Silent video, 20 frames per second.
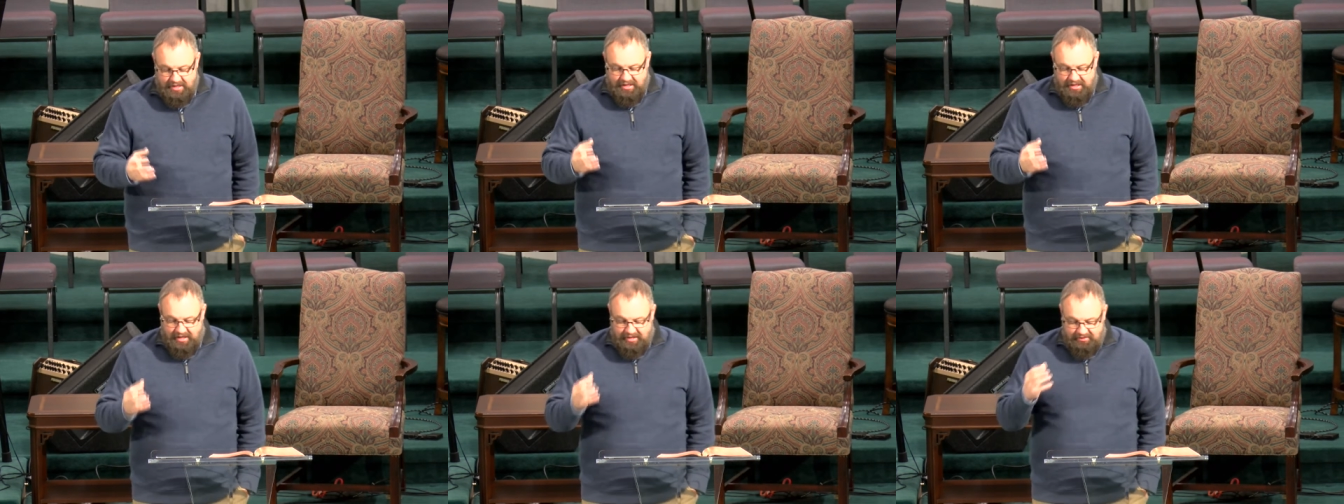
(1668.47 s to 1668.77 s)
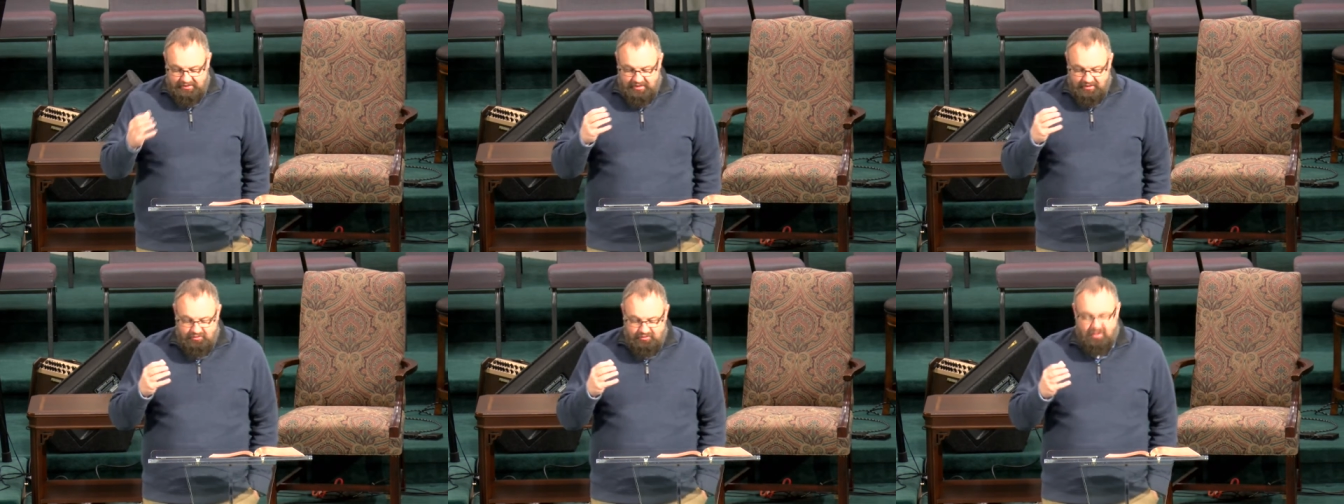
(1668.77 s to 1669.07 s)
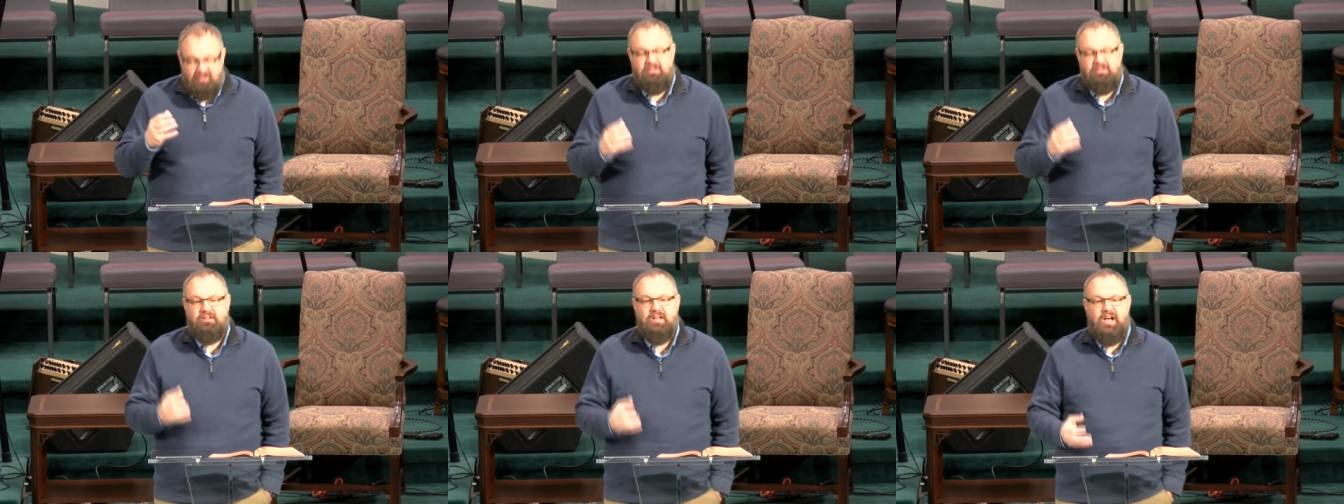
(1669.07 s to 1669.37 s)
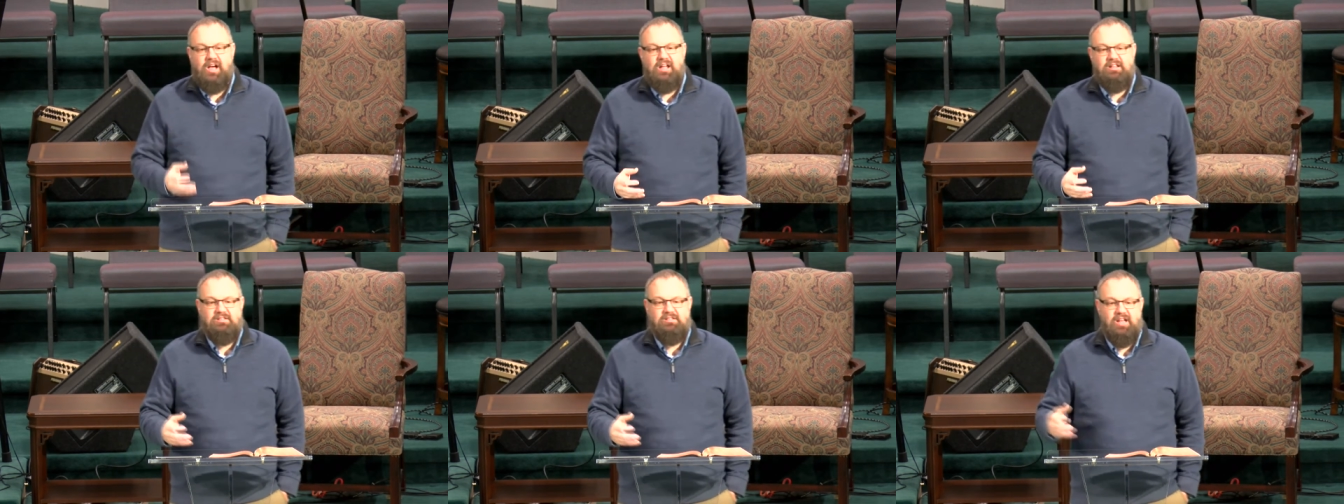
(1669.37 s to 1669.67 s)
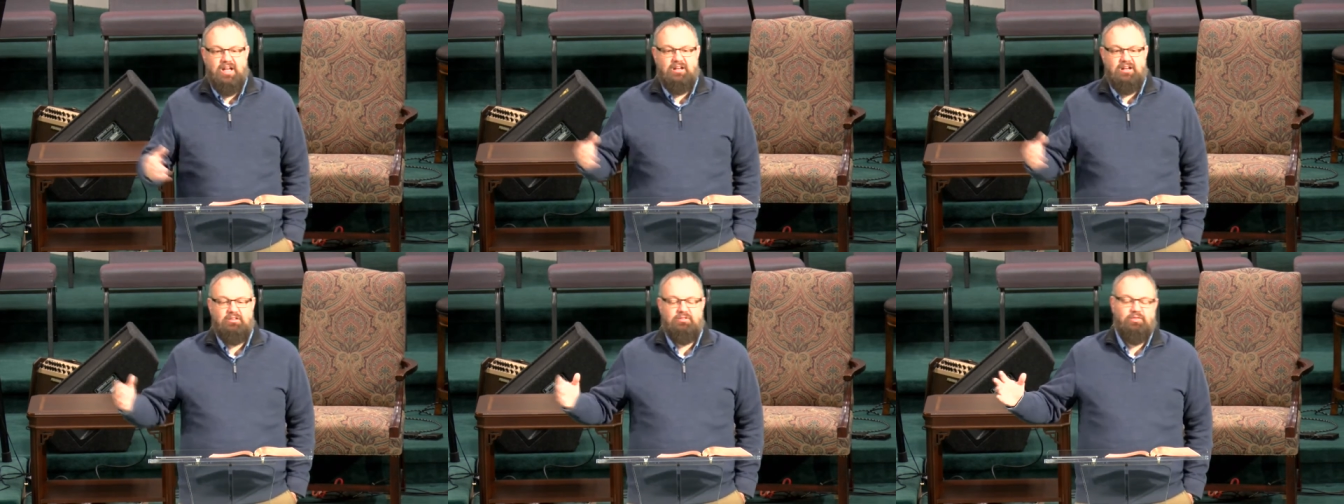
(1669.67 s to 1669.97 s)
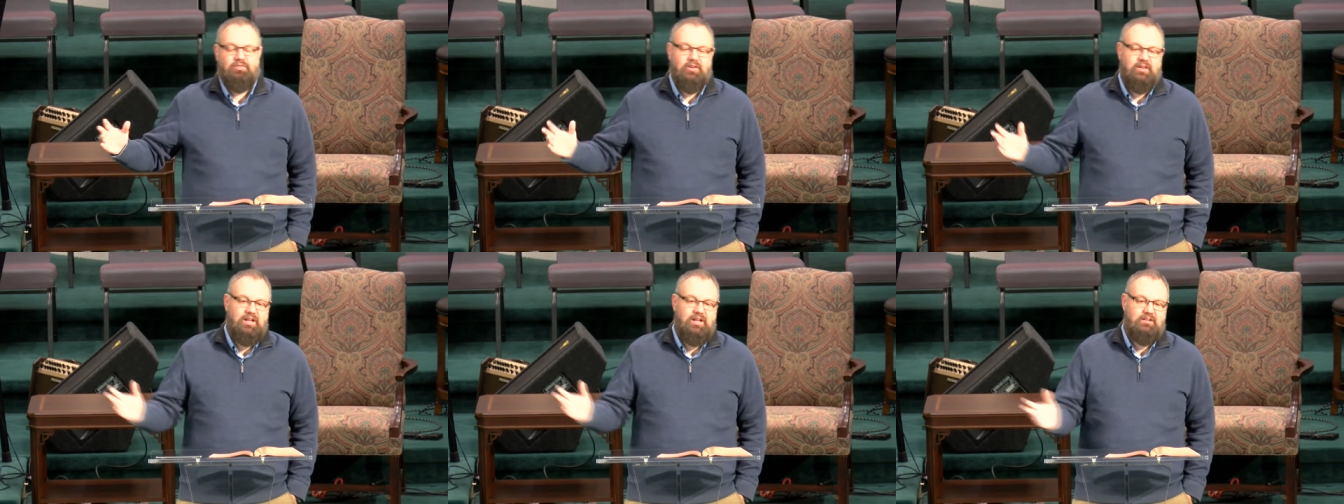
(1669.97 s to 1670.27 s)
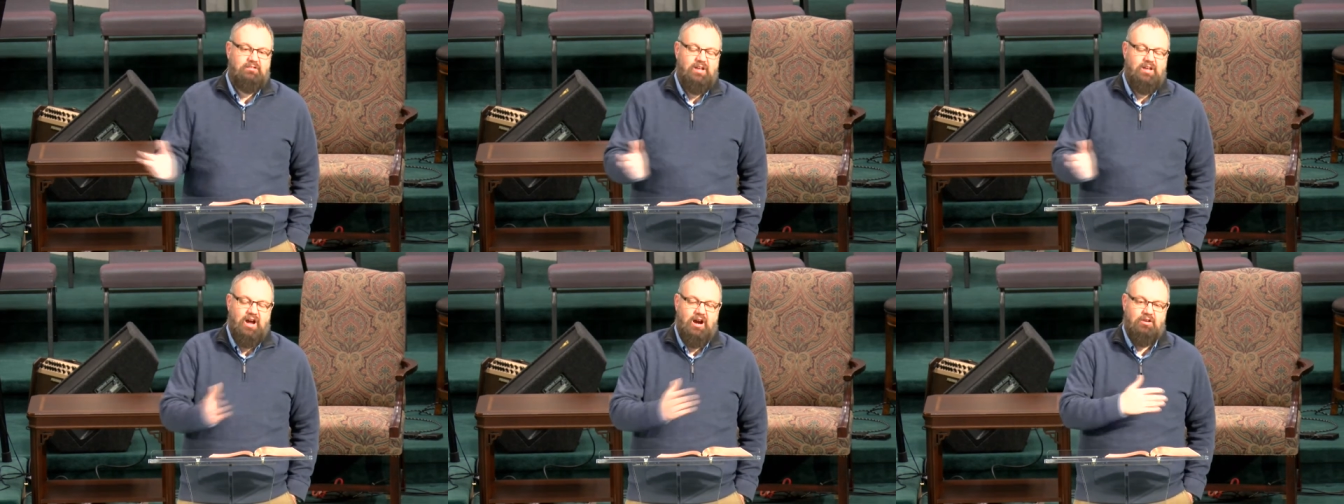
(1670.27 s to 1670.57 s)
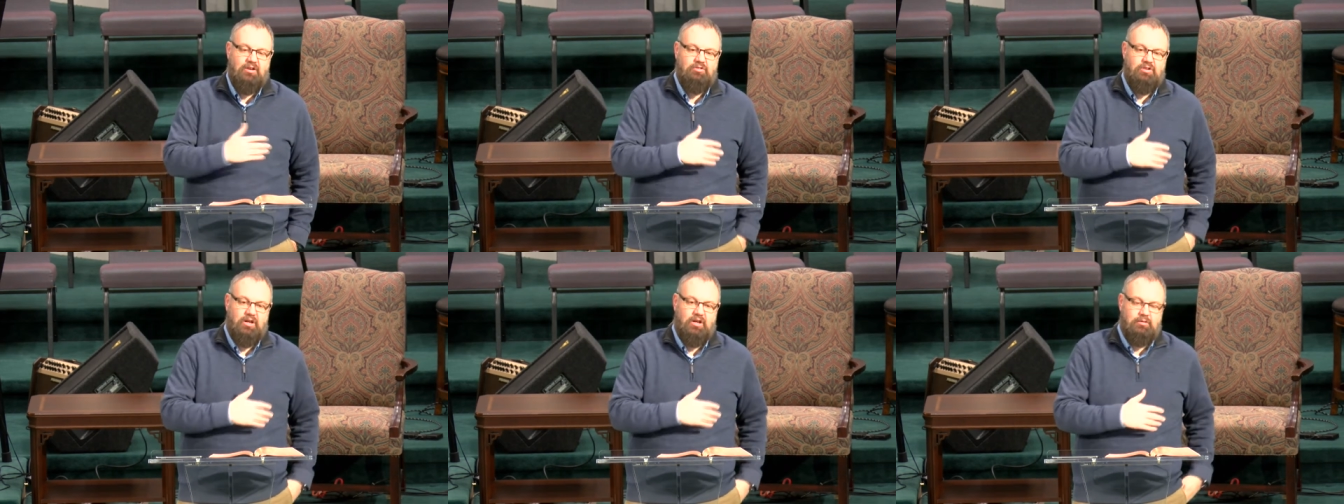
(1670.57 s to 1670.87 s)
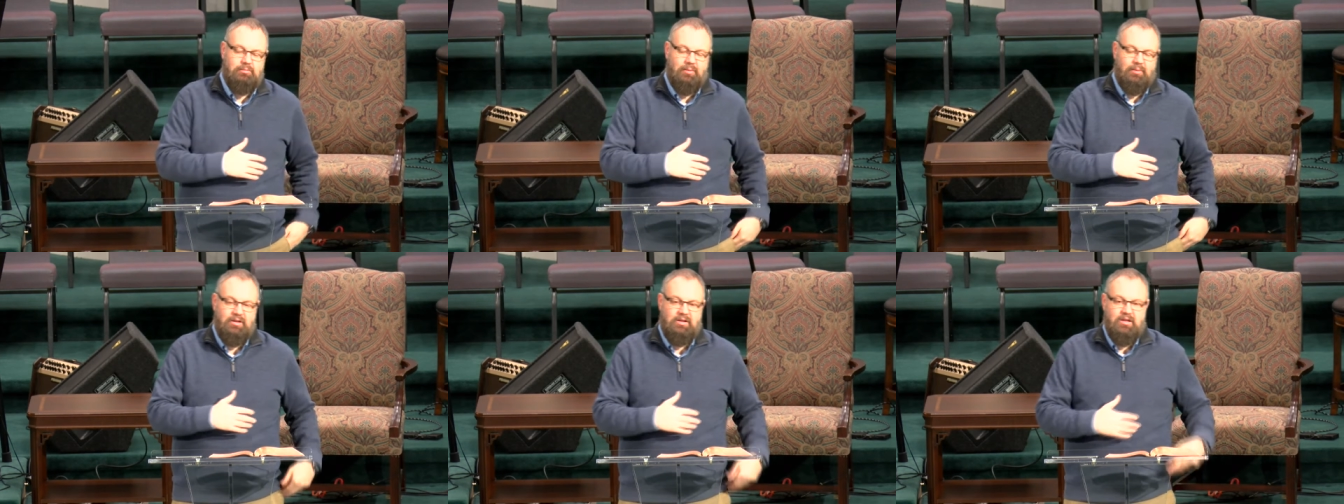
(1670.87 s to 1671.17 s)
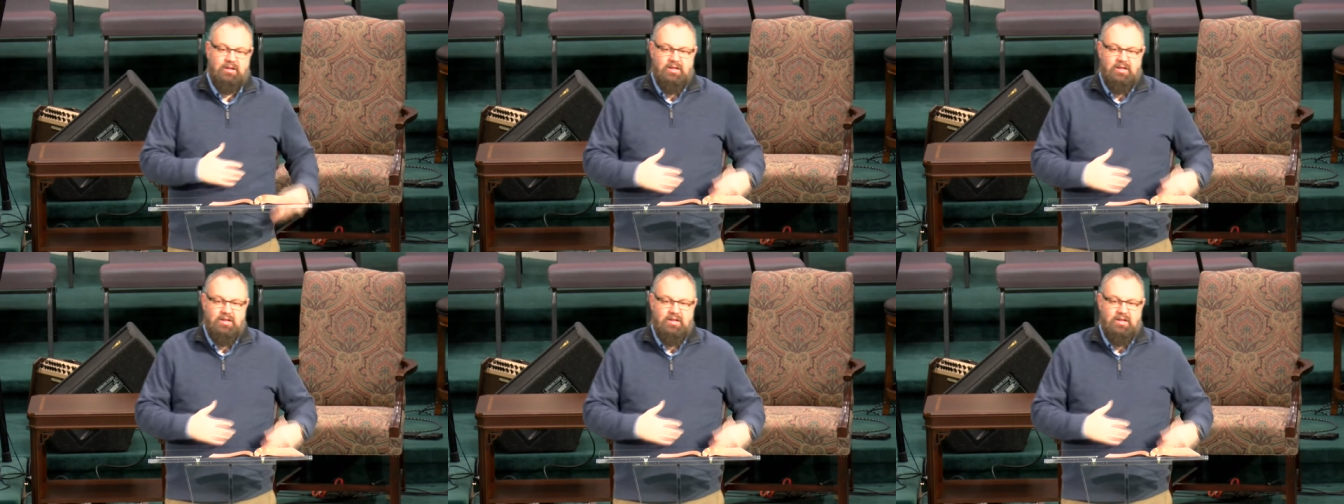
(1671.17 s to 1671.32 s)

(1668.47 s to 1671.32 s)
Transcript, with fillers: and gives us context for the entire judgment.